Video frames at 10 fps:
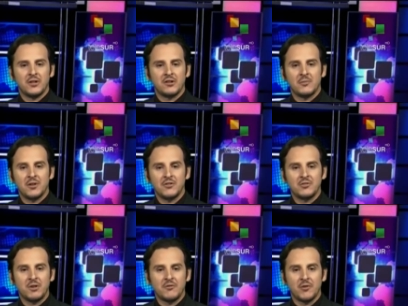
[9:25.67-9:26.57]
in upcoming
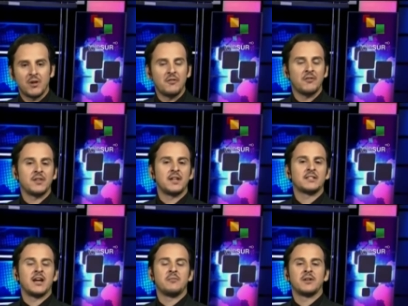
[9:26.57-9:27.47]
news brief for everything that
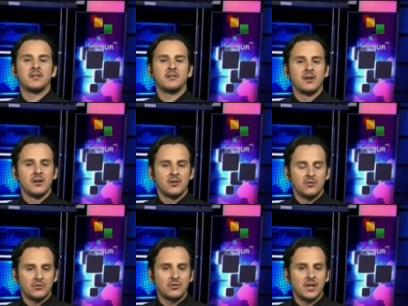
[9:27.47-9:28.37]
is happening
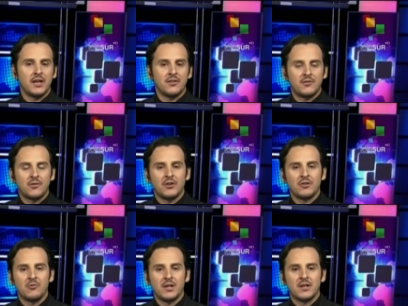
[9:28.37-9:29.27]
today and
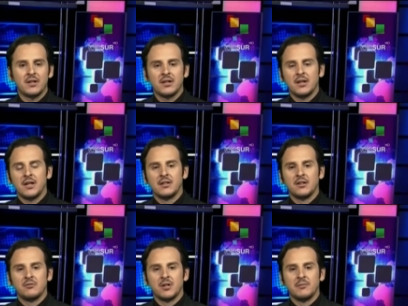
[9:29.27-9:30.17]
throughout the week in
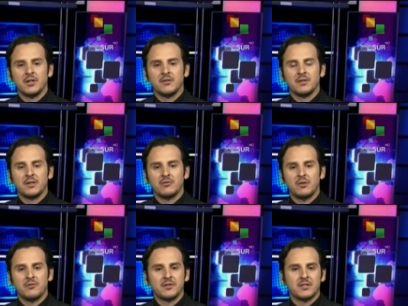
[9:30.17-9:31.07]
the upcoming of the
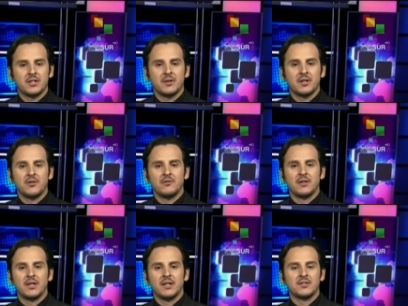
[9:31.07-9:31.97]
twenty-fourth Summit of
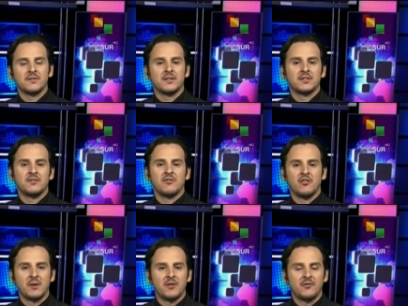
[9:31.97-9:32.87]
the Heads of States of
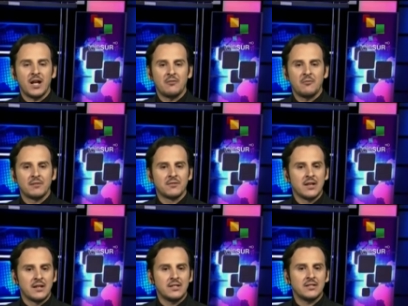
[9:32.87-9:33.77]
Government of ALBA.
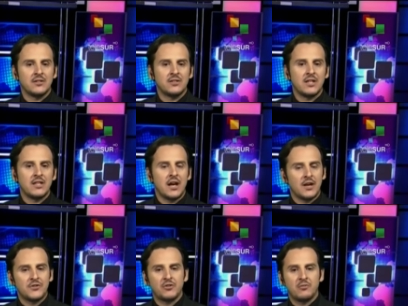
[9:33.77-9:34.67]
Let's now take
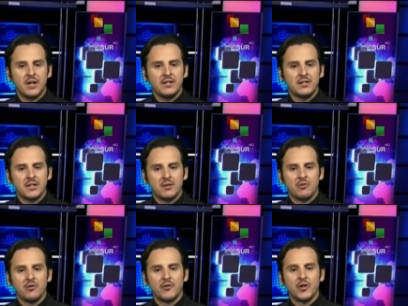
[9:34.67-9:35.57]
a short break,
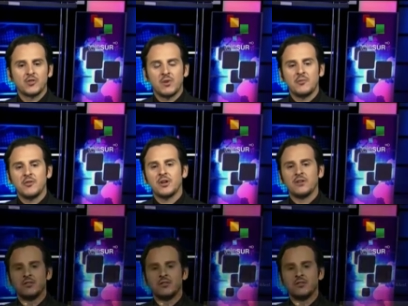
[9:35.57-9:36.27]
but first remember you